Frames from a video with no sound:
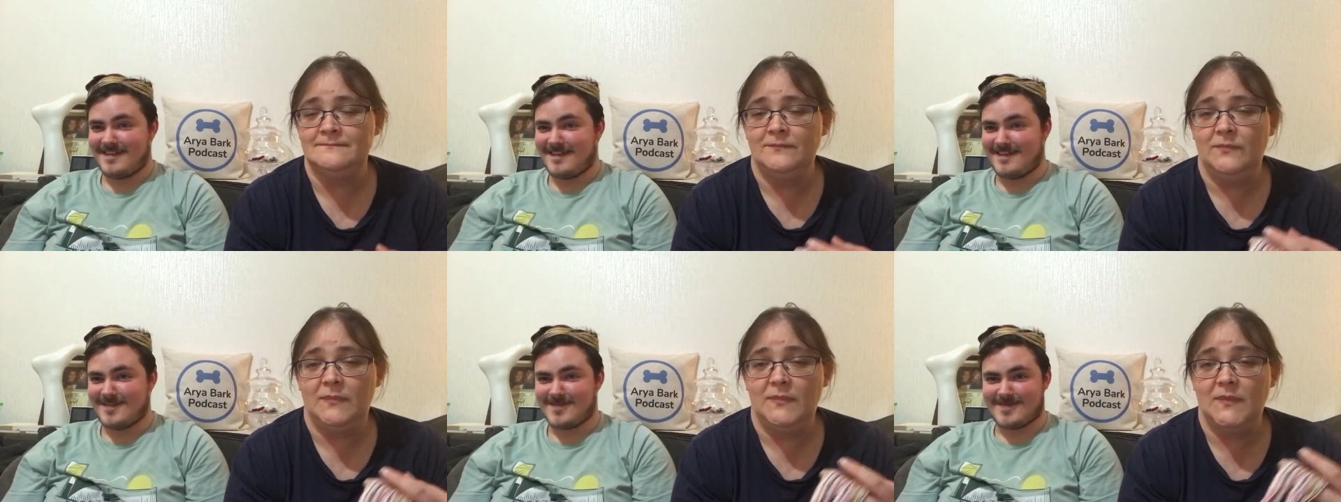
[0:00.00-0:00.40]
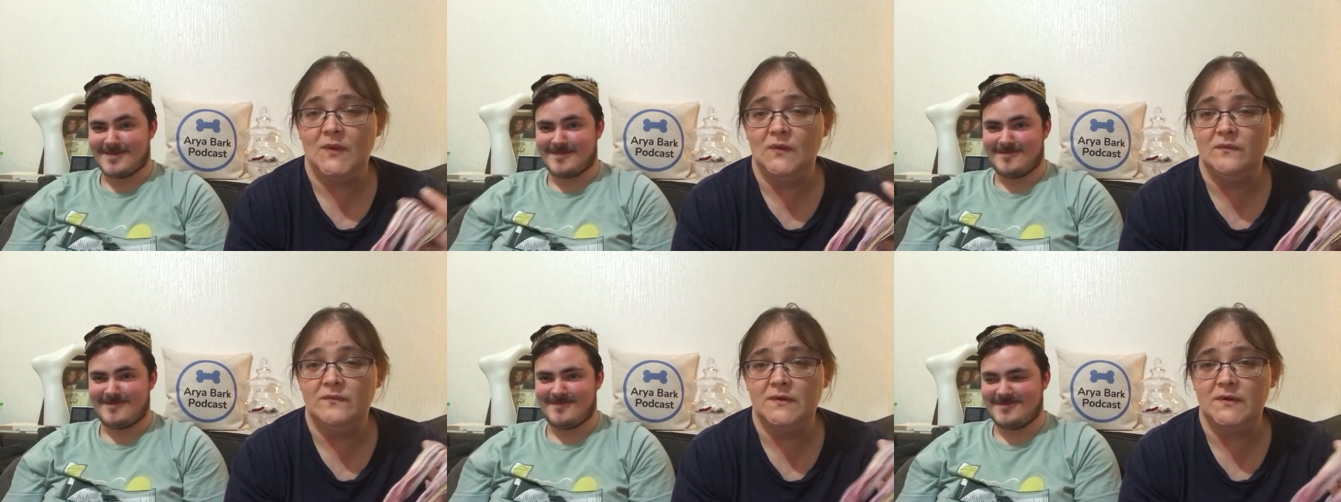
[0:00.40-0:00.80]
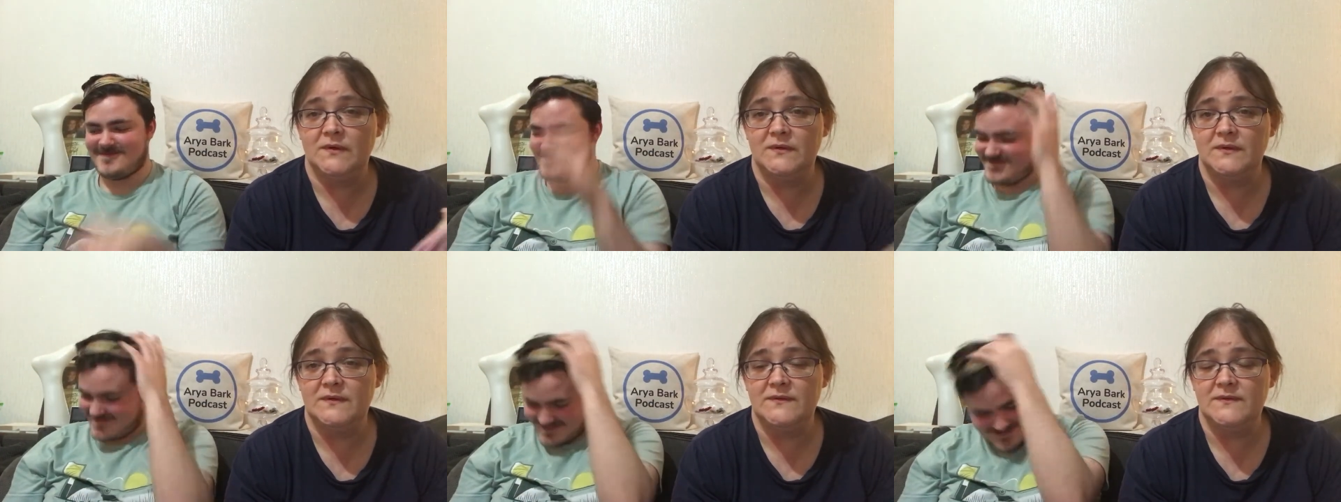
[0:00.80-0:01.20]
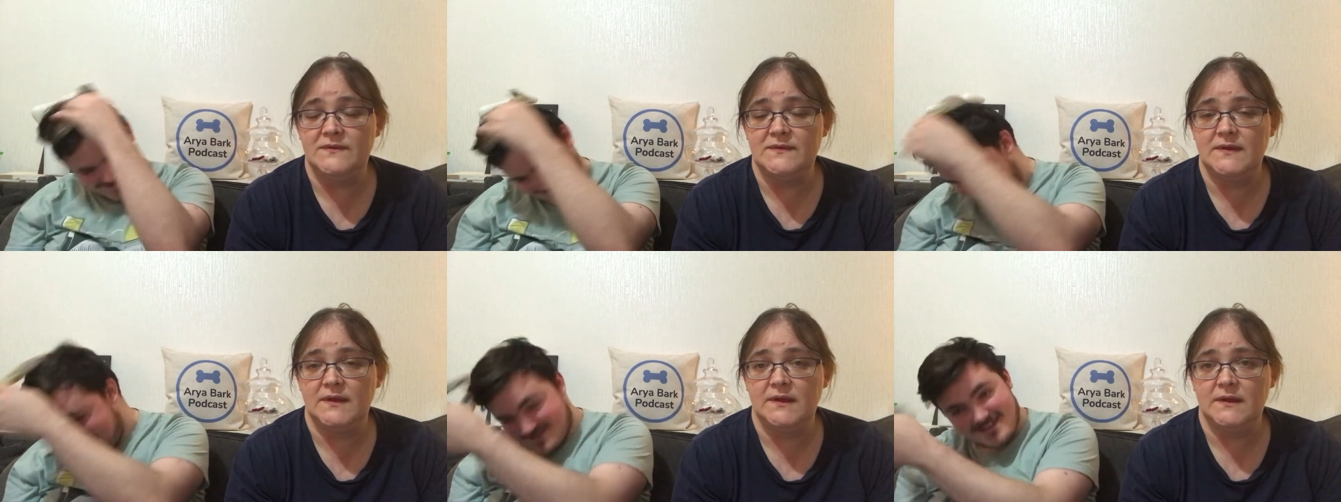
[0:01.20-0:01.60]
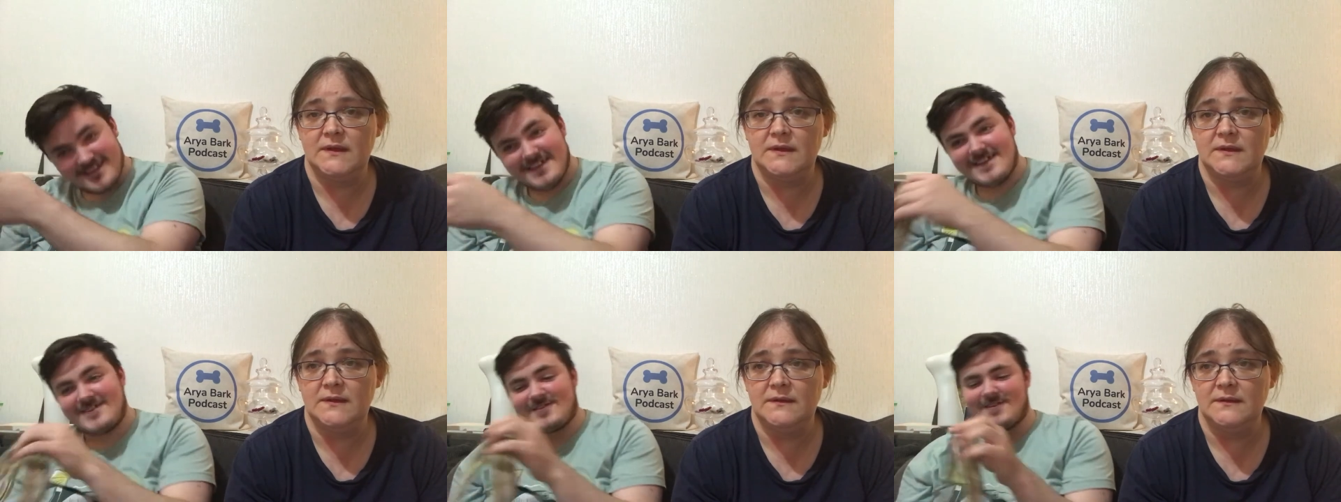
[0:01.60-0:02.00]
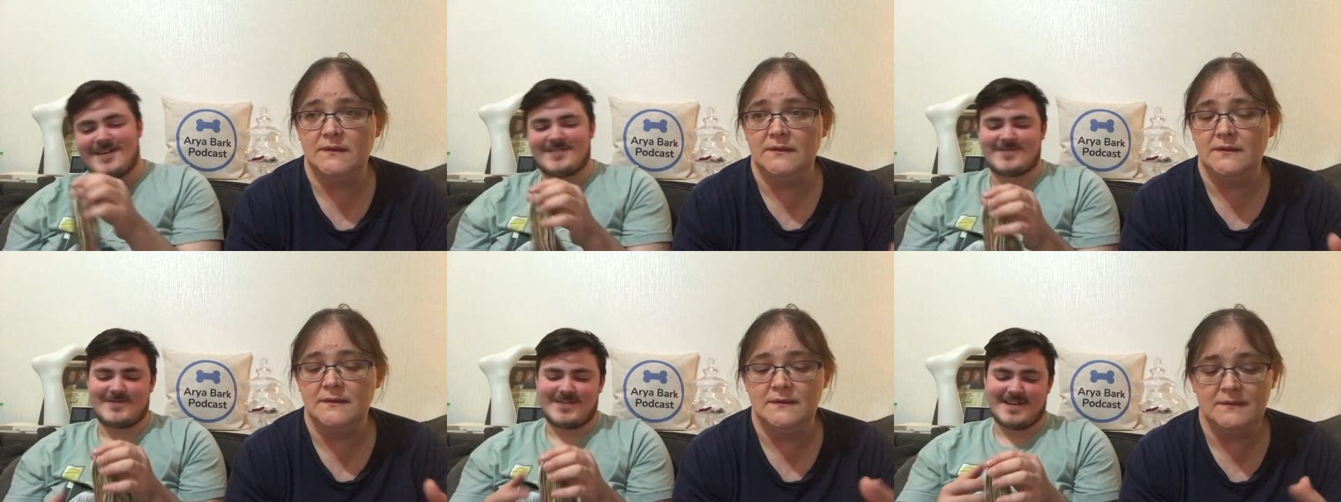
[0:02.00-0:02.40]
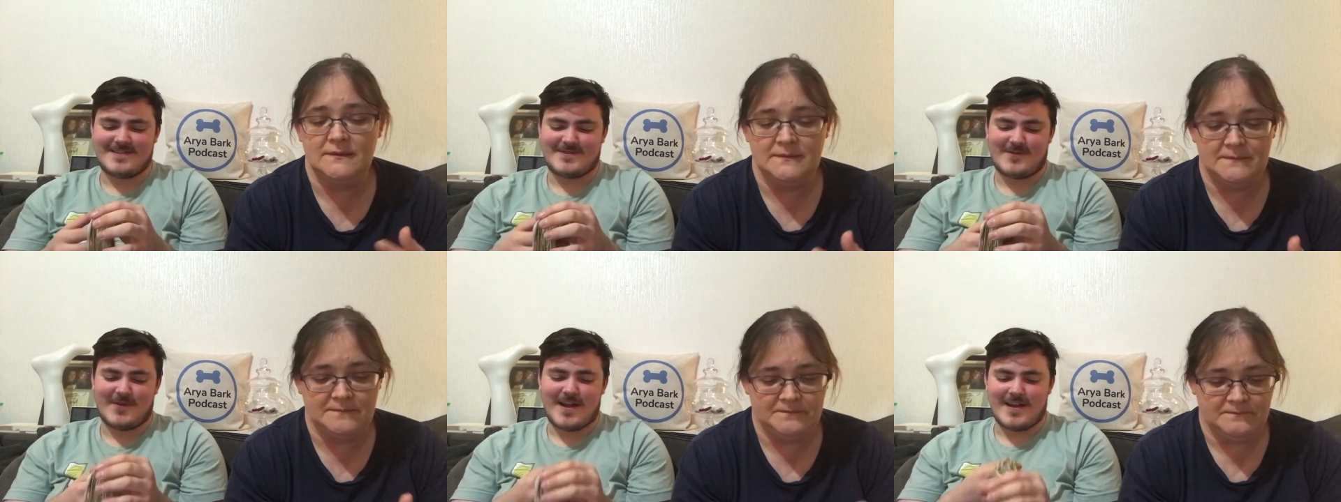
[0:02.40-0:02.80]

Speaker 1: Yep. Oh, no, I don't actually know.